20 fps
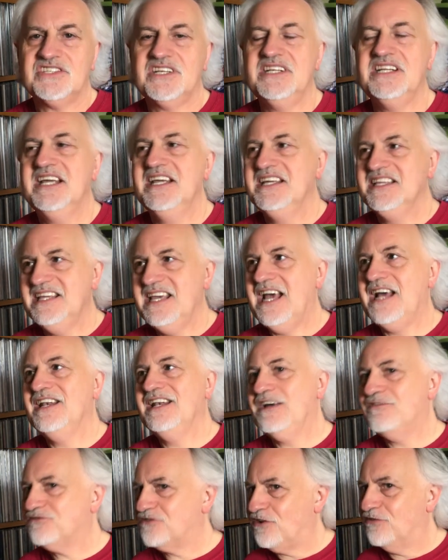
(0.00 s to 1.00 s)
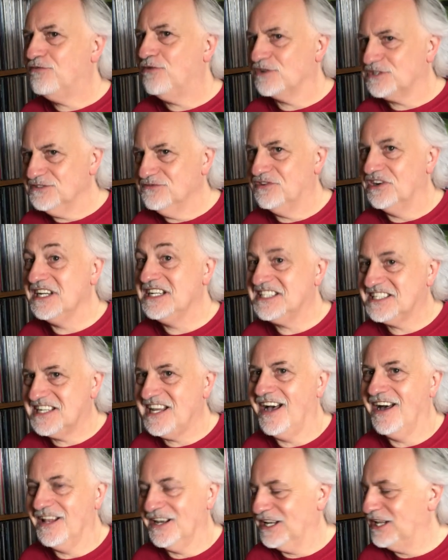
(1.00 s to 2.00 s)
And yeah, Lovecraft wasn't very
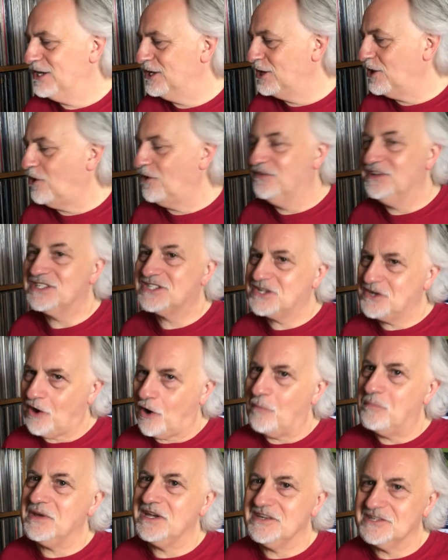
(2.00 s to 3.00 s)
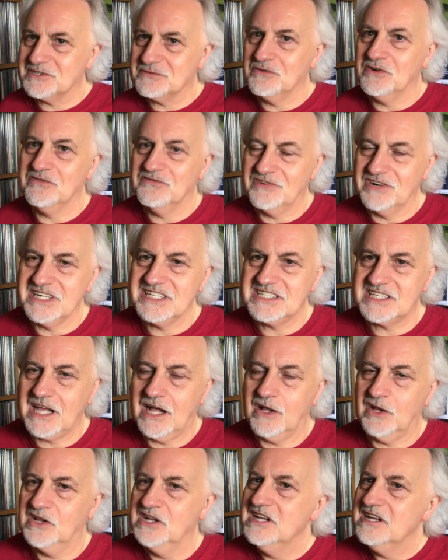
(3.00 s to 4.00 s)
subtle. A lot of his copyists weren't very
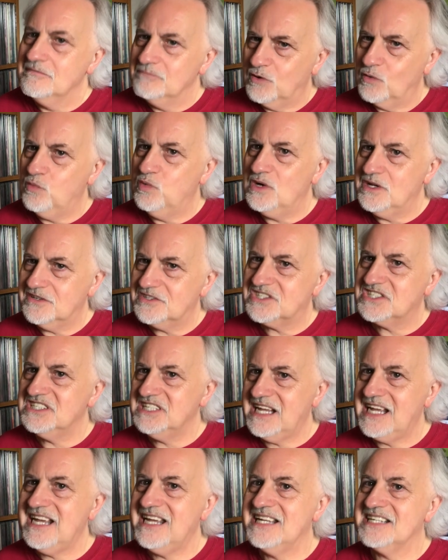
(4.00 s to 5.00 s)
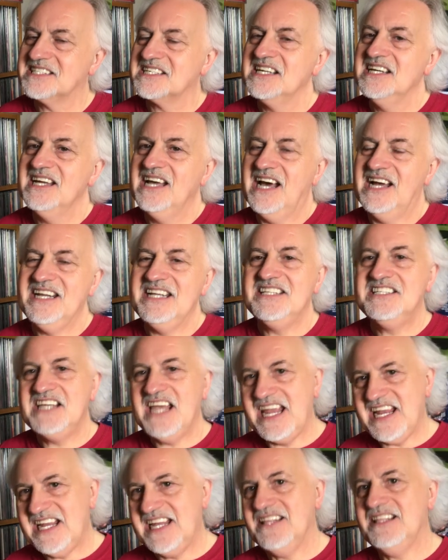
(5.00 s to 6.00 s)
subtle, but Wilson is. And in
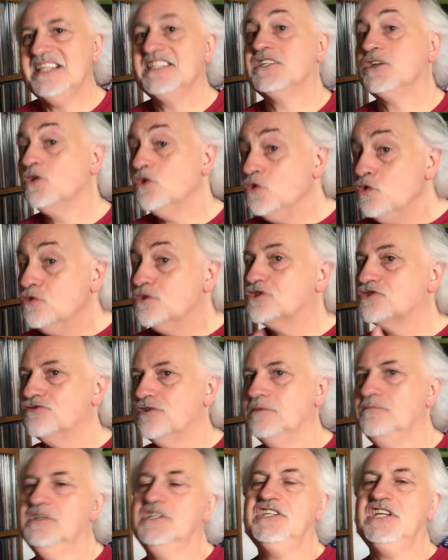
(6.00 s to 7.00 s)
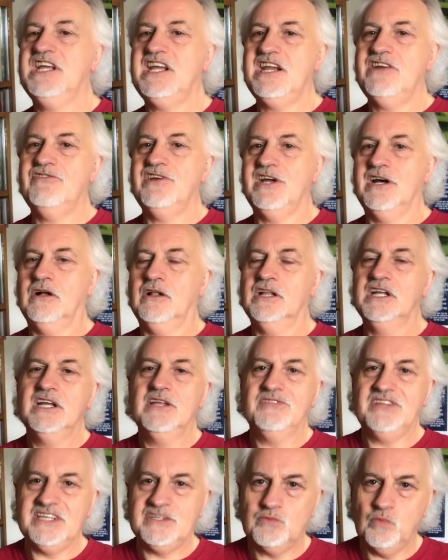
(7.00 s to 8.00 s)
taking this ultra material,
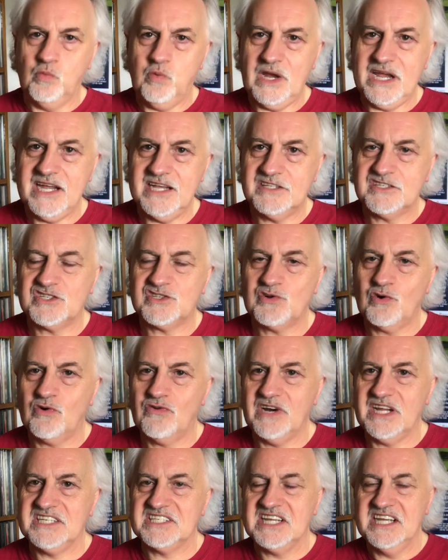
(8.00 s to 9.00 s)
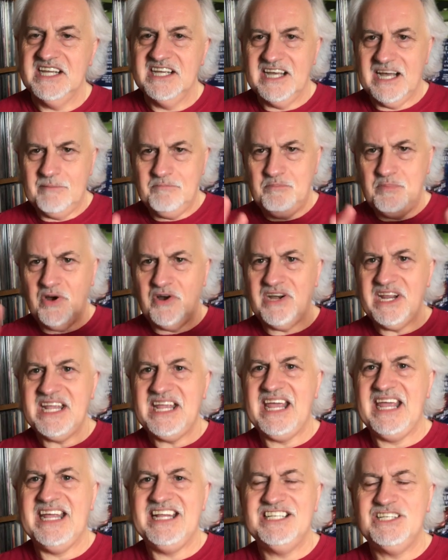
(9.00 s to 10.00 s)
these weird stories, and putting
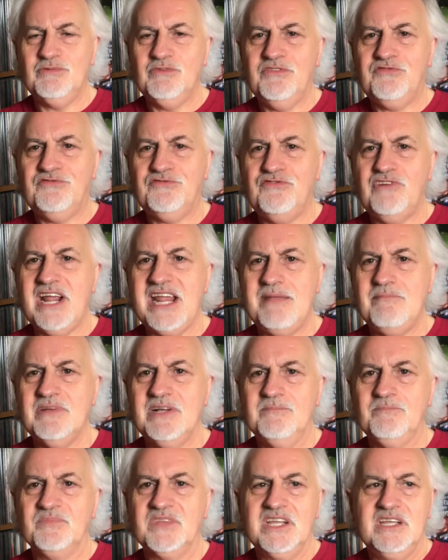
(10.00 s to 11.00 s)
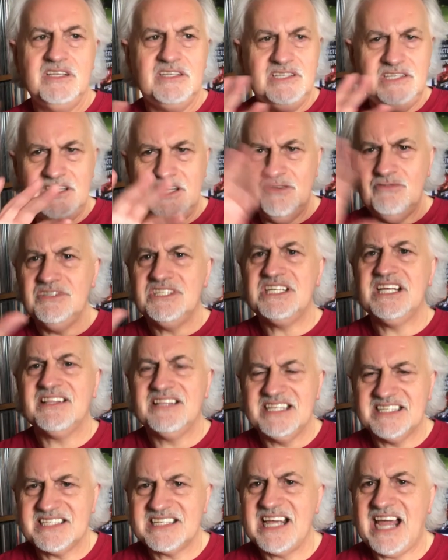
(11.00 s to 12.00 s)
it into a frame using
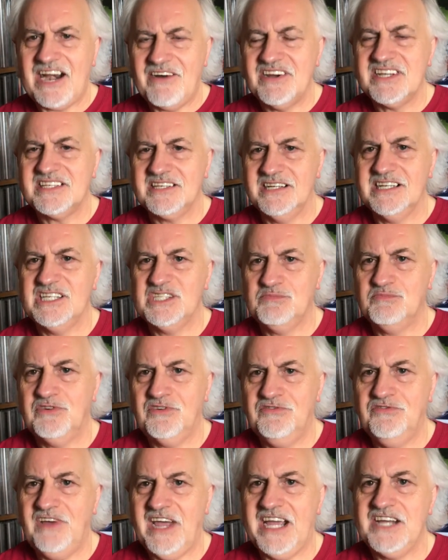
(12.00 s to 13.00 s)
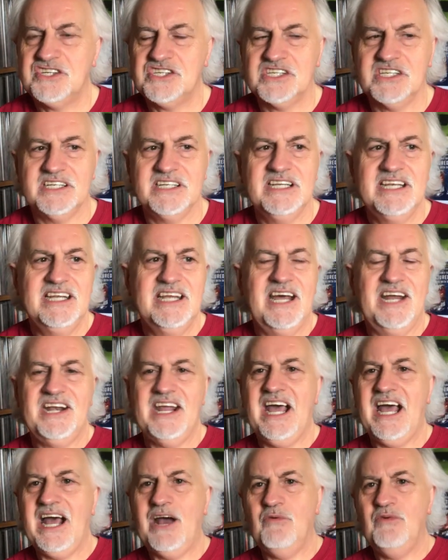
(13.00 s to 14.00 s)
this character and his profession and
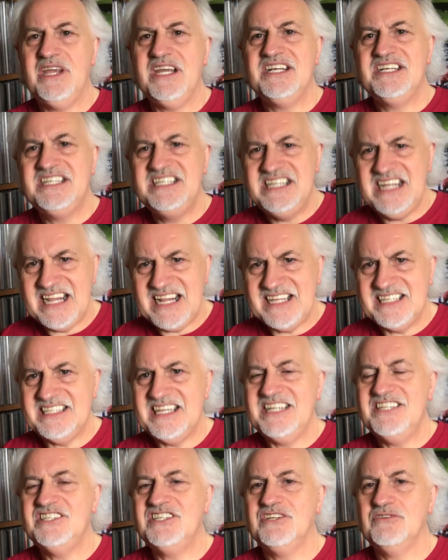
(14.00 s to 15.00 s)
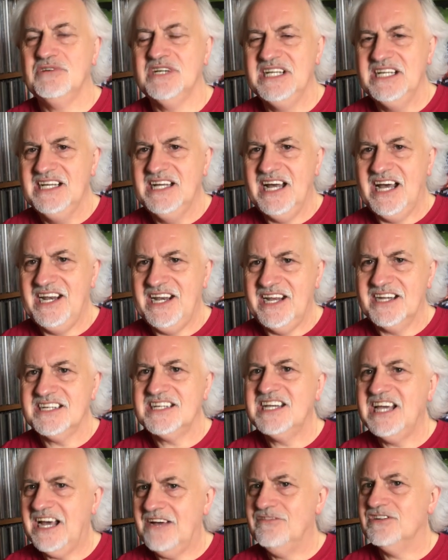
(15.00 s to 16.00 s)
how he digs into and
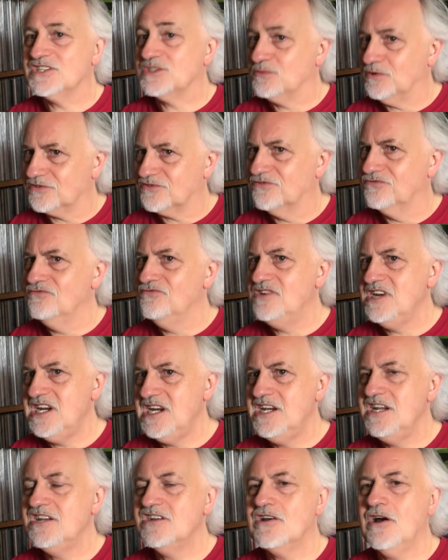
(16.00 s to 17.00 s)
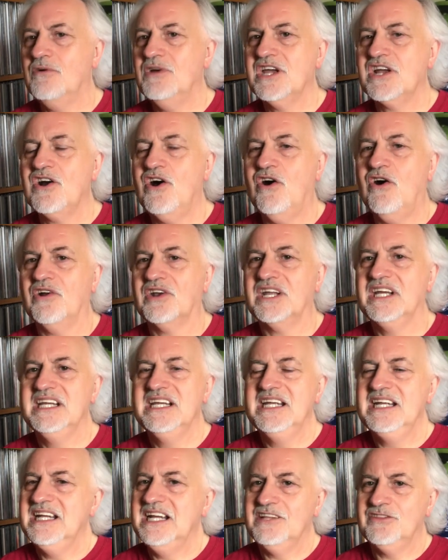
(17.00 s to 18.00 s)
uncovers what's really going on
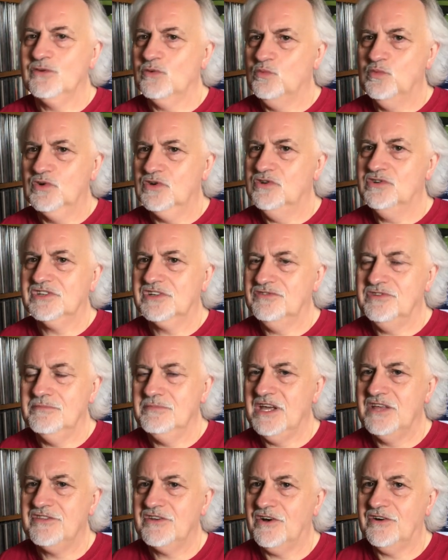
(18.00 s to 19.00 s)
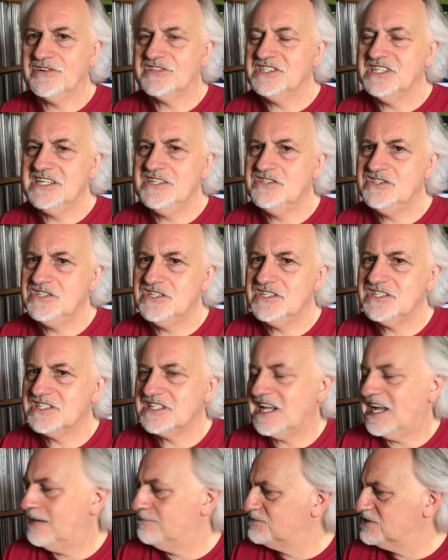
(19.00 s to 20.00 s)
in the world of the mythos is
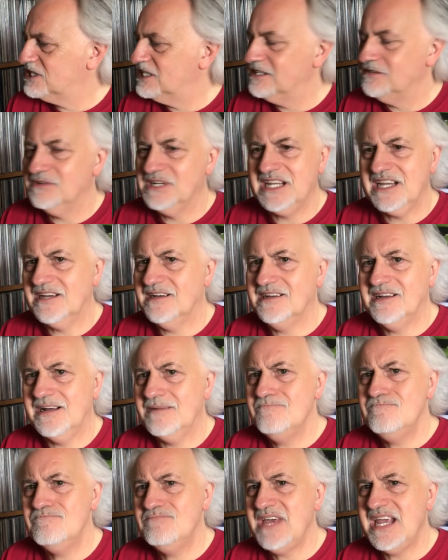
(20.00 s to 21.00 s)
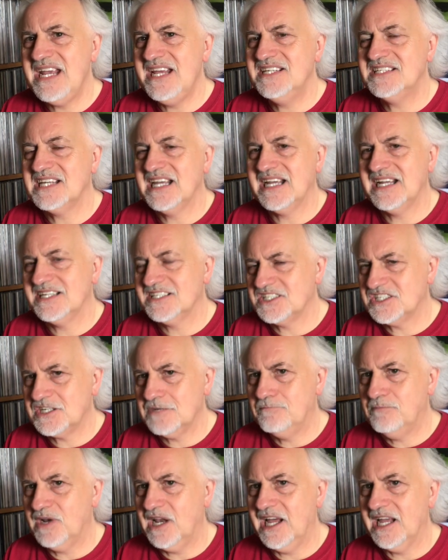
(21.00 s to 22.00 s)
just absolutely amazing. It's
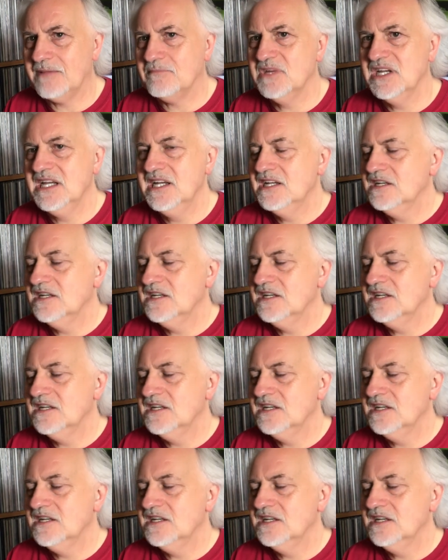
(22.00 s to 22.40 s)
sublime.